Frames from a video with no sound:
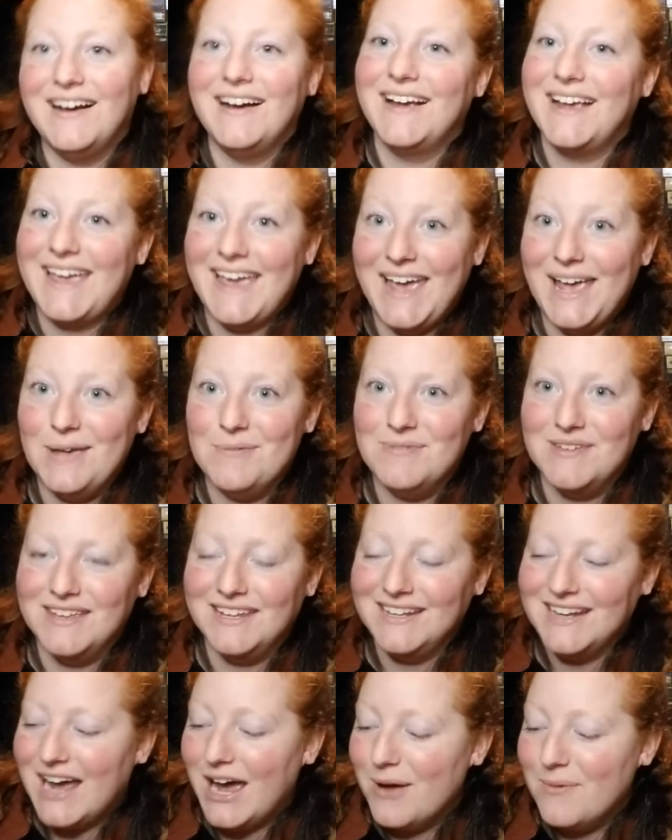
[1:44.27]
came
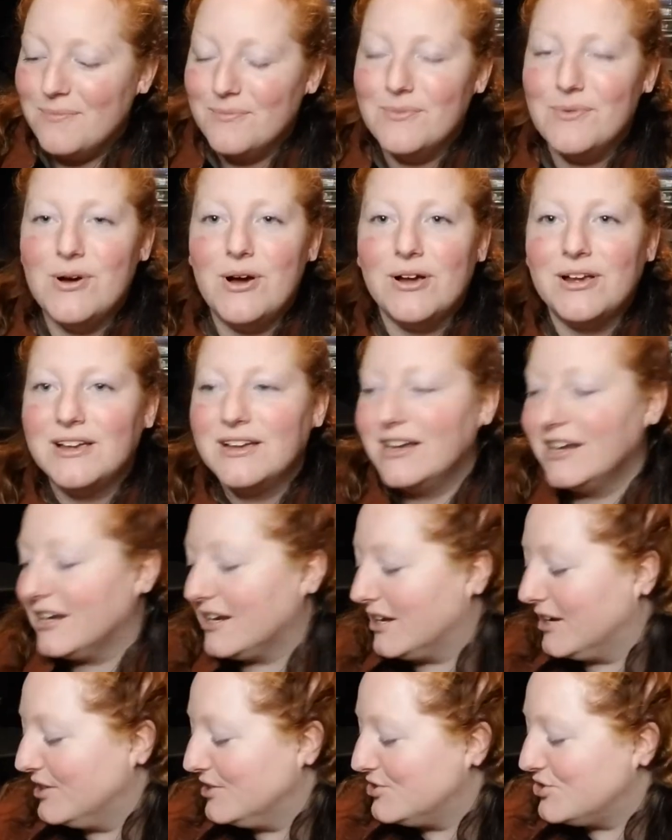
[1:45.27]
in. I'm
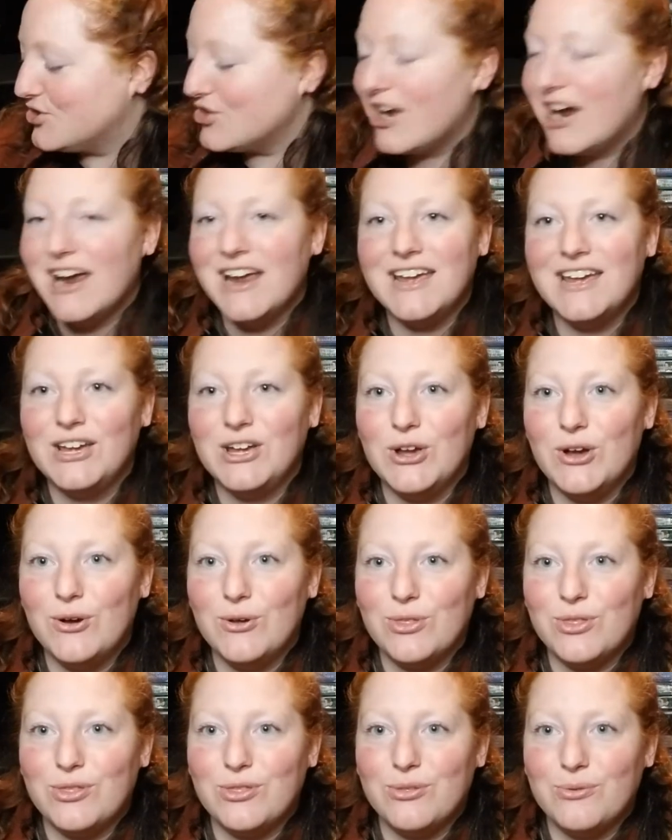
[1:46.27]
gonna try and
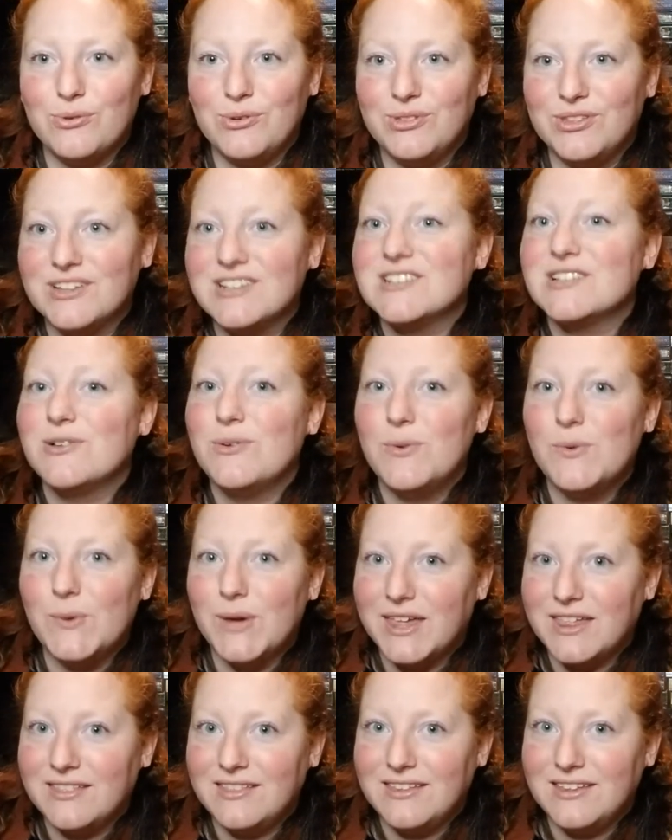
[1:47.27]
go through this
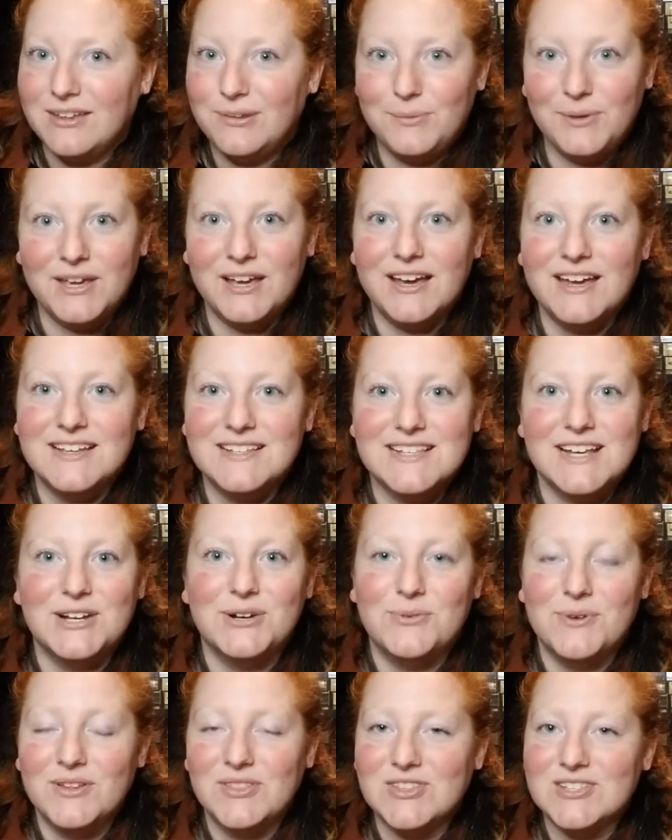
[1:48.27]
quickly because I
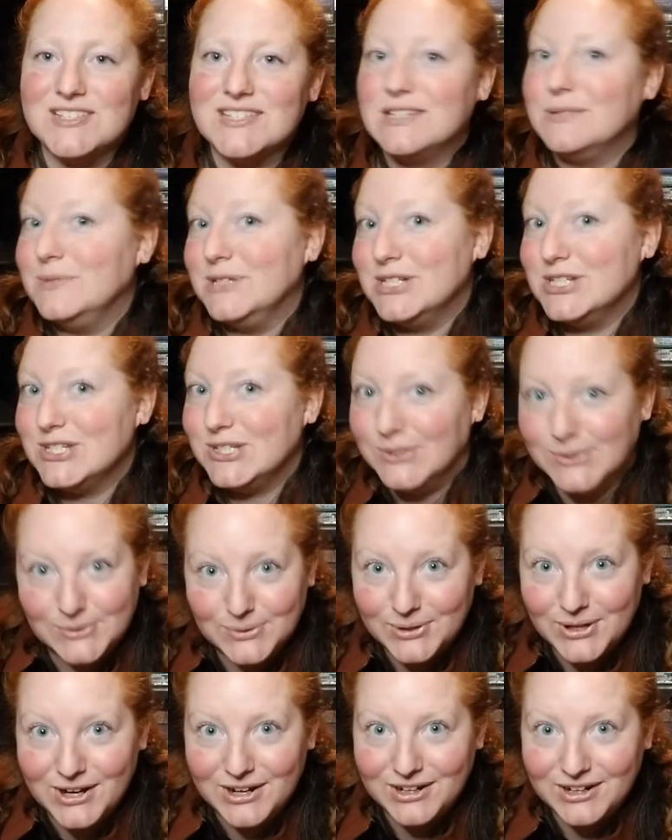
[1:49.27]
don't want this to be too
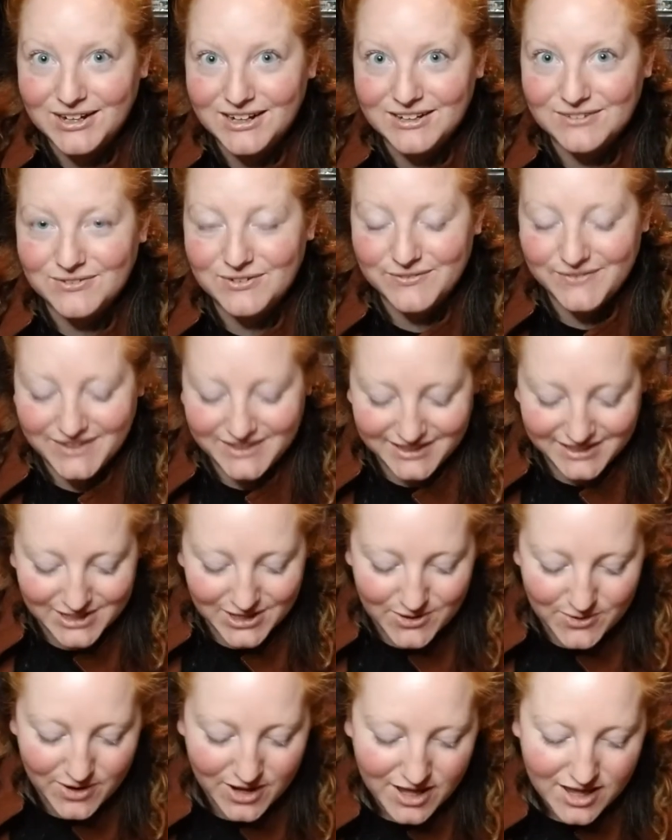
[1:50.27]
long of a
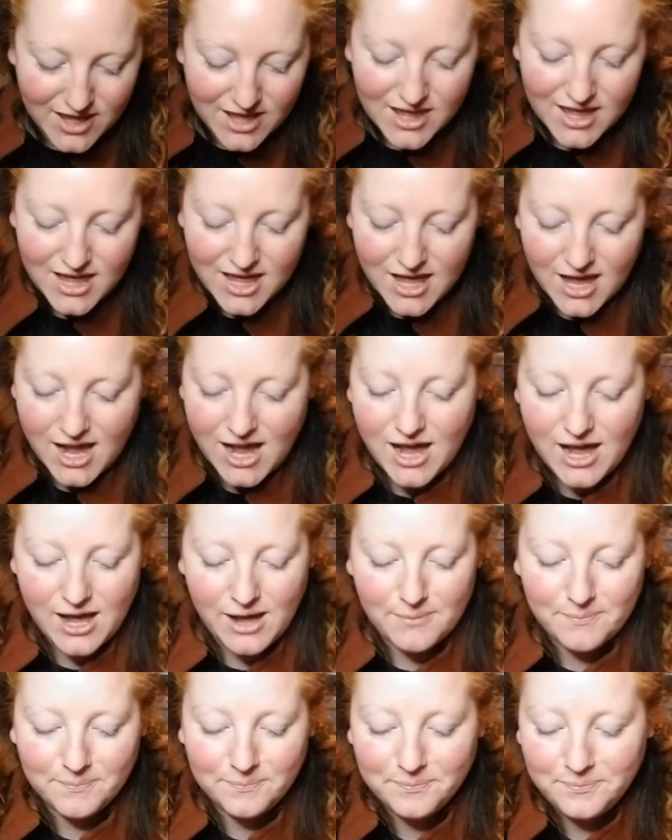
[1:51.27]
video.
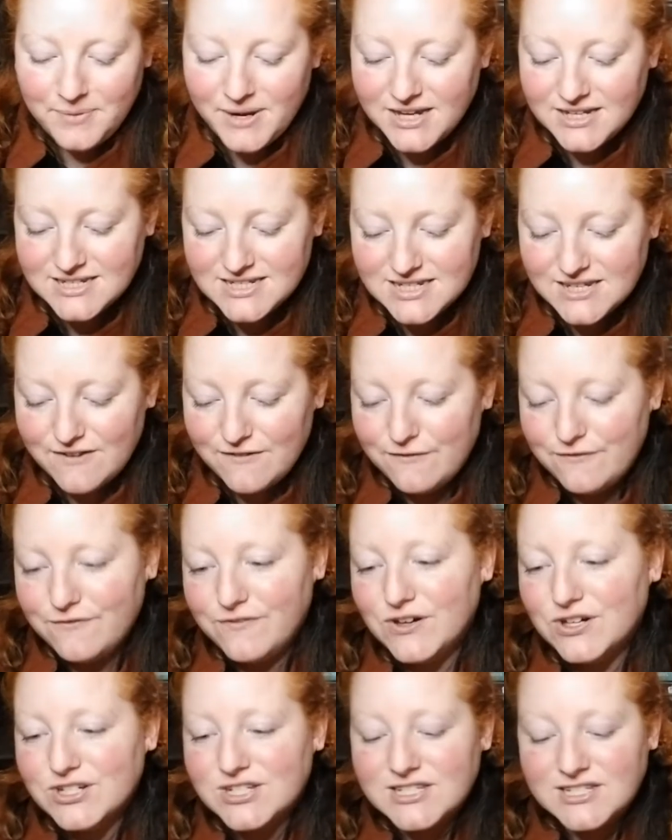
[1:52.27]
But
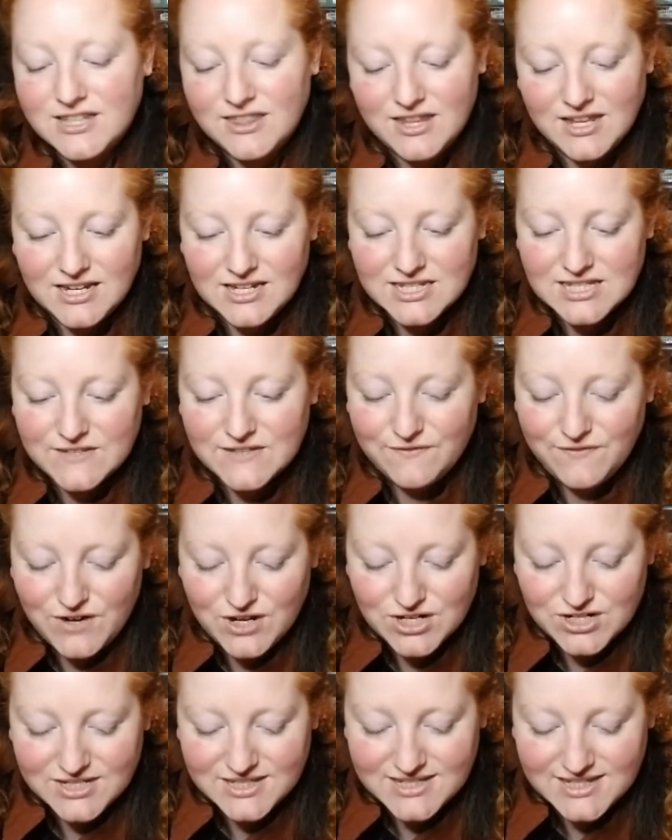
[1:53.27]
first things
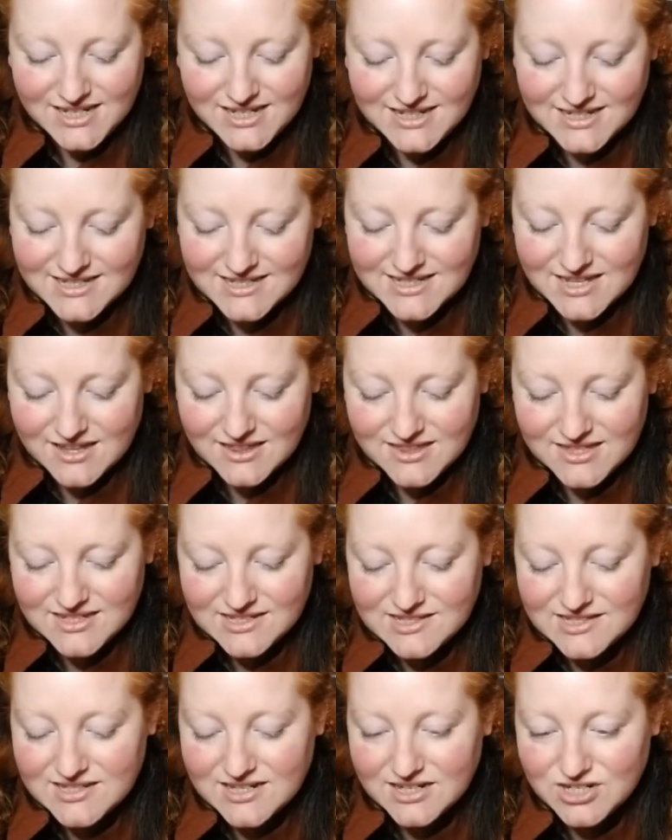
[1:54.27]
first is
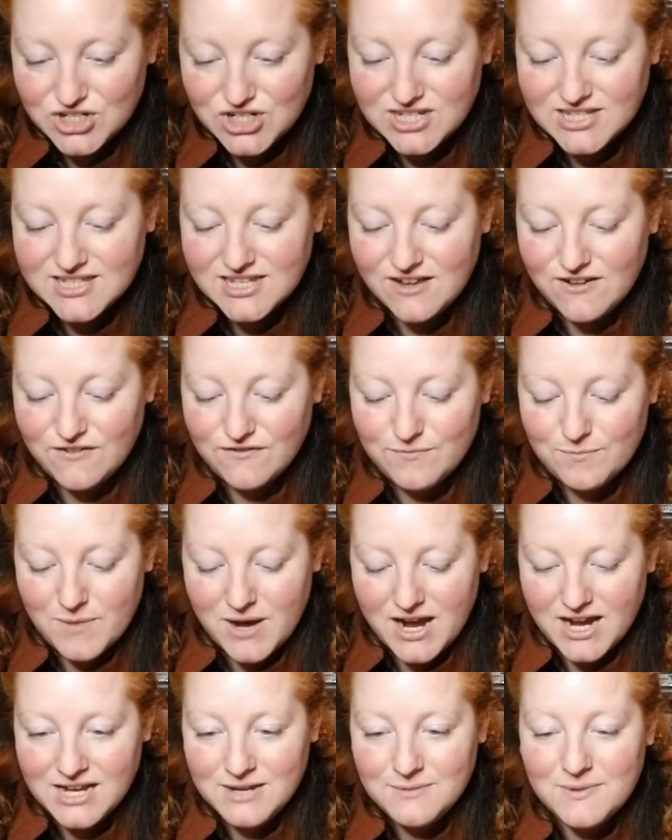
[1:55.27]
This Duchess of
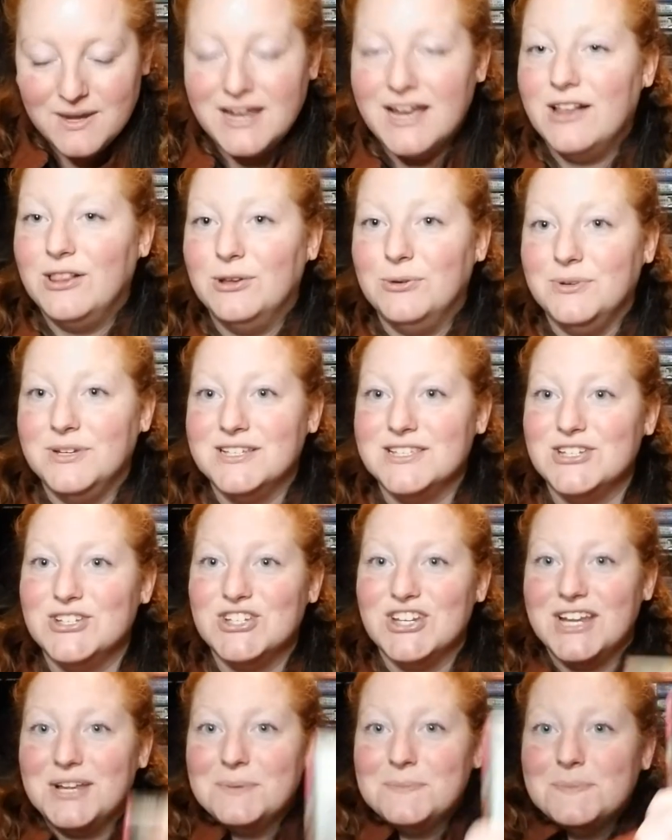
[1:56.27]
Mine by Eloisa
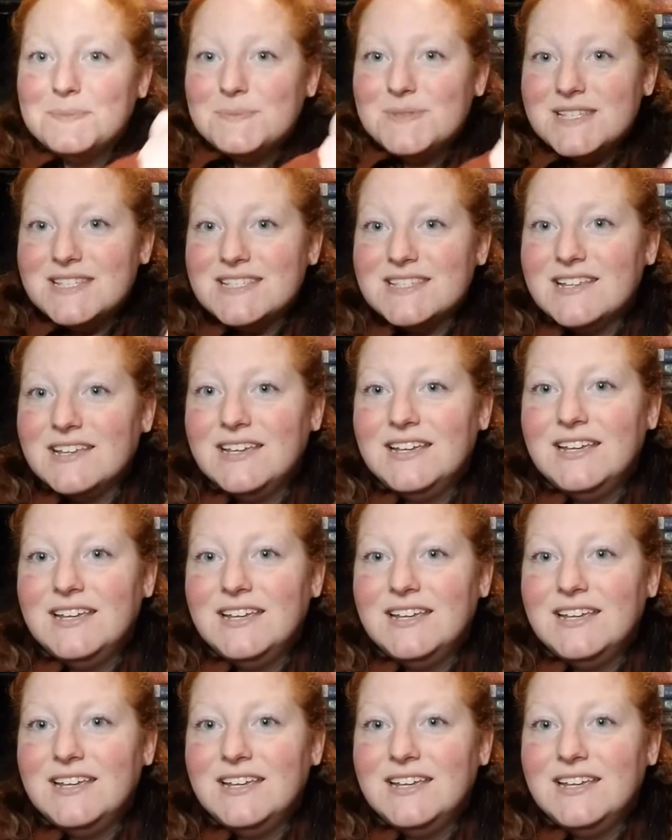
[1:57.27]
James.